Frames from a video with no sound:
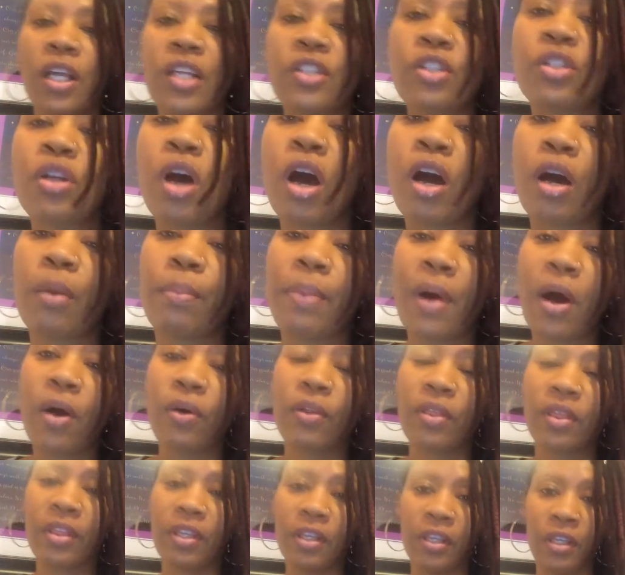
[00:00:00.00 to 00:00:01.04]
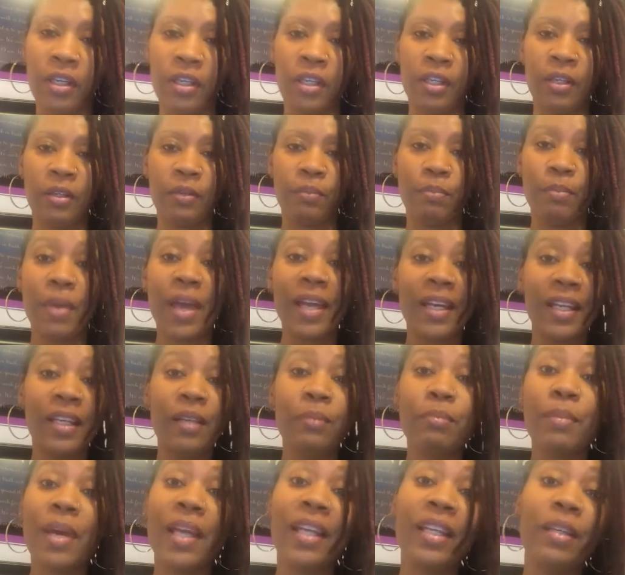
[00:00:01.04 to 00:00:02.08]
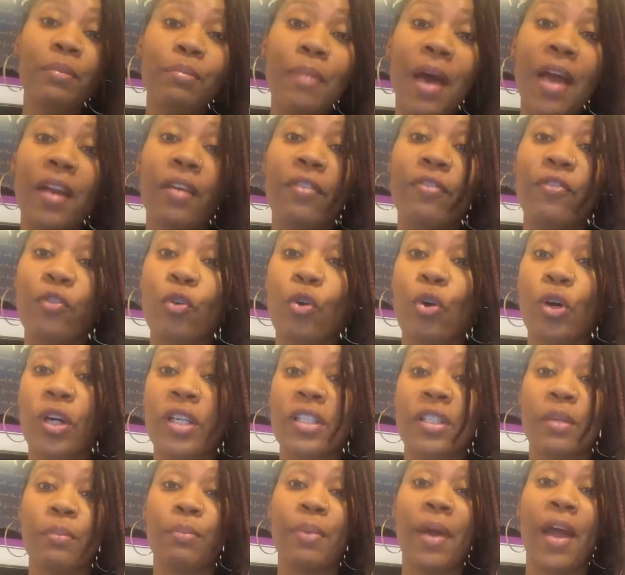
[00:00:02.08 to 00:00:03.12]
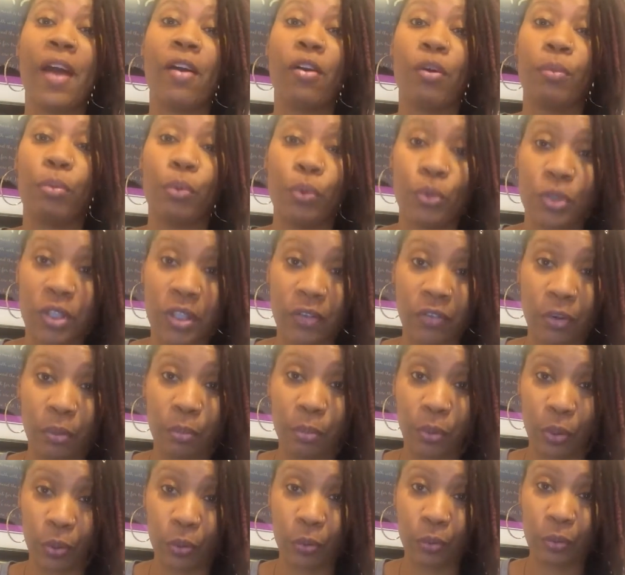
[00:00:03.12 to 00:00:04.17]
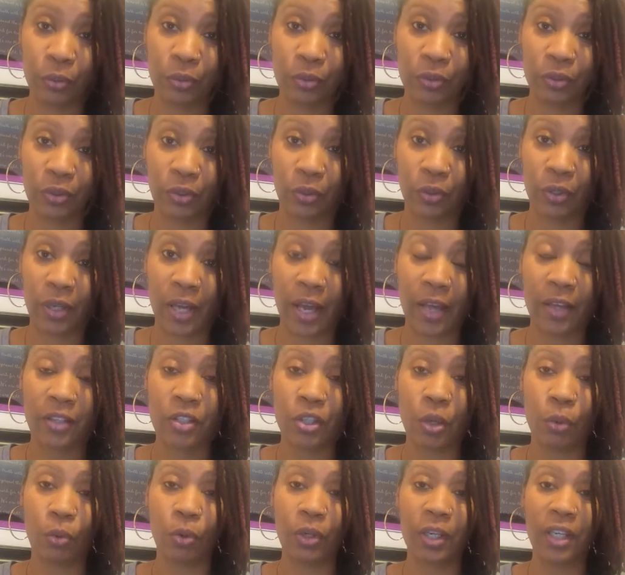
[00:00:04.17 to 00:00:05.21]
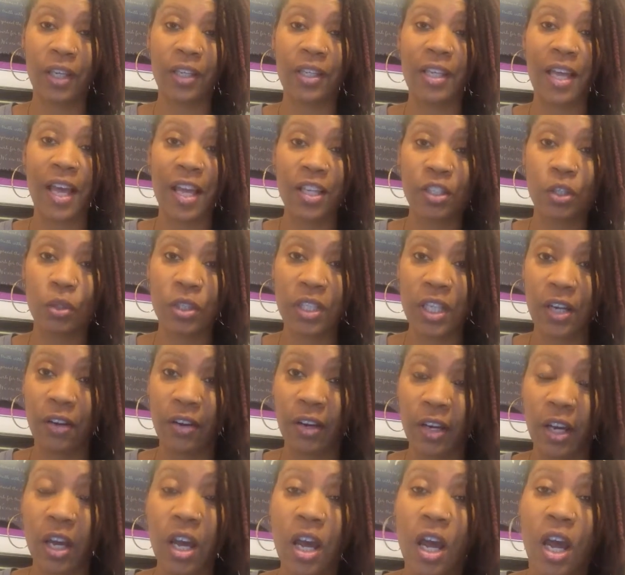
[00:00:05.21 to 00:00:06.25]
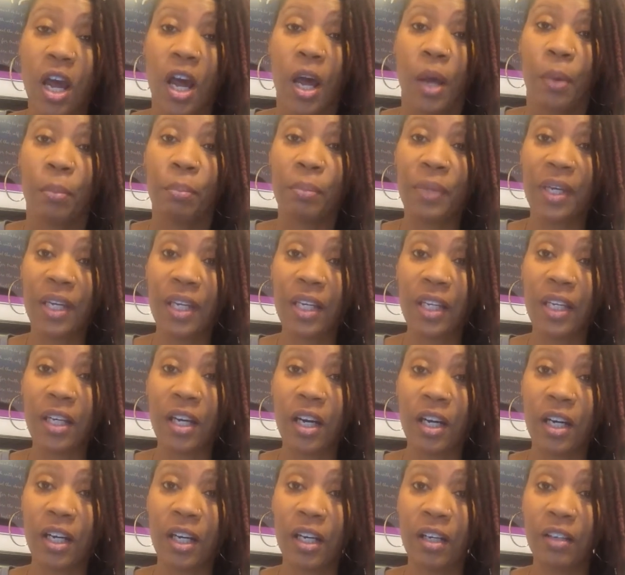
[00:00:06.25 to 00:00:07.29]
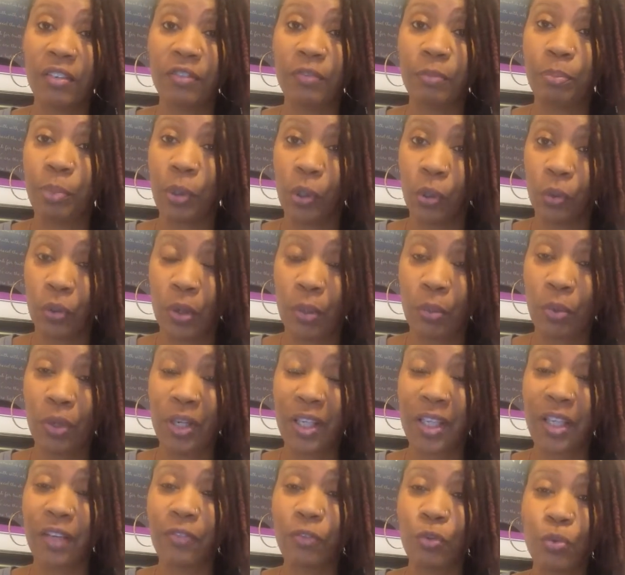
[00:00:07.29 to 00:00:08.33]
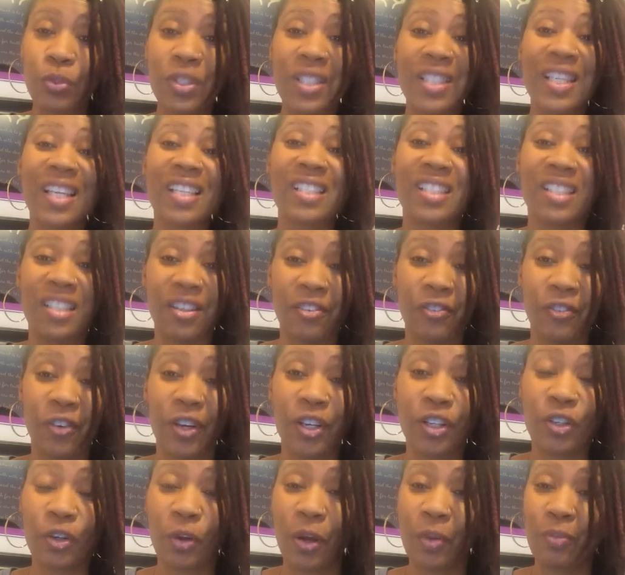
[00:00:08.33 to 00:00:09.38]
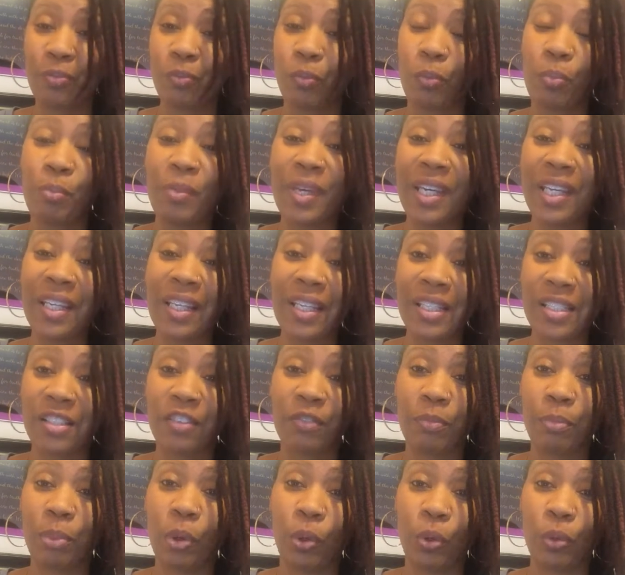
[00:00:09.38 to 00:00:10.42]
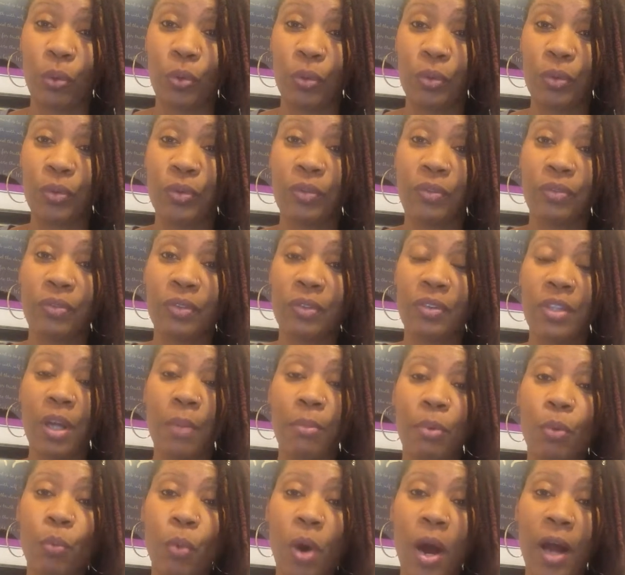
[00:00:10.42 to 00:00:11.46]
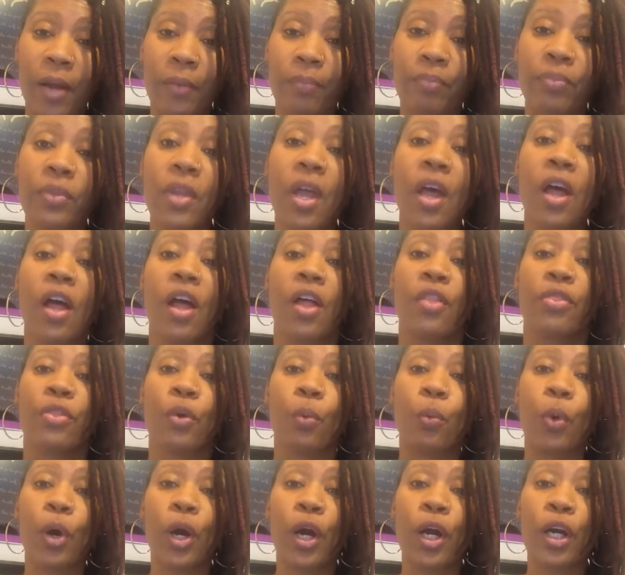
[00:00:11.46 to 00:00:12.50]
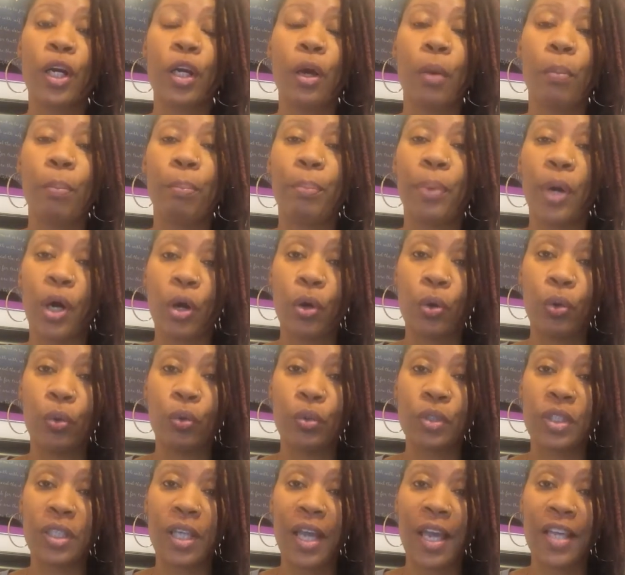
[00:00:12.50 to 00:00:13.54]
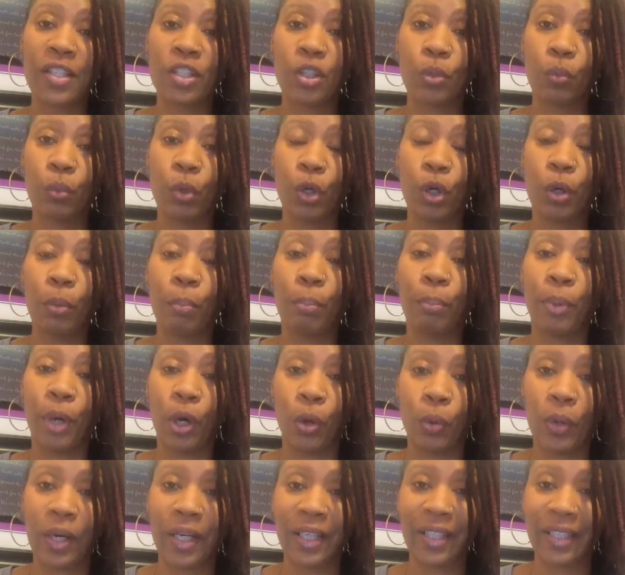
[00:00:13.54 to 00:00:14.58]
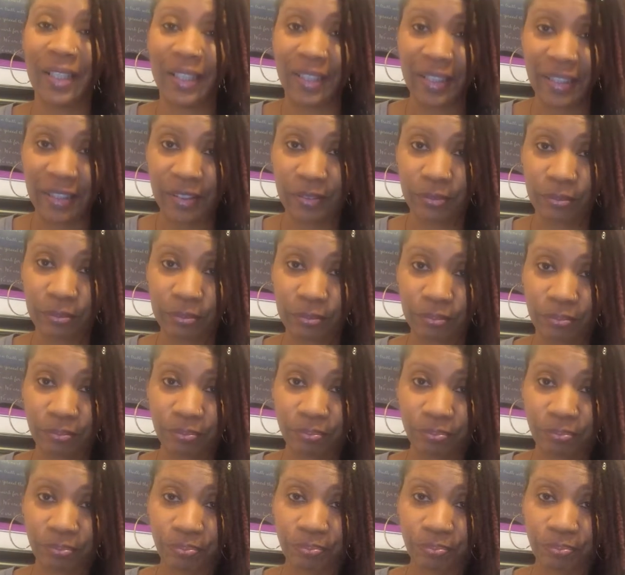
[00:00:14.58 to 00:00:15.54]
So let's talk about the many, many metaphors and parables of a boat. Okay, so I'm going to give the esoteric meaning of boat. I'm going to give you 6 different meanings of boat. Number 1, the word boat has the word boa in it.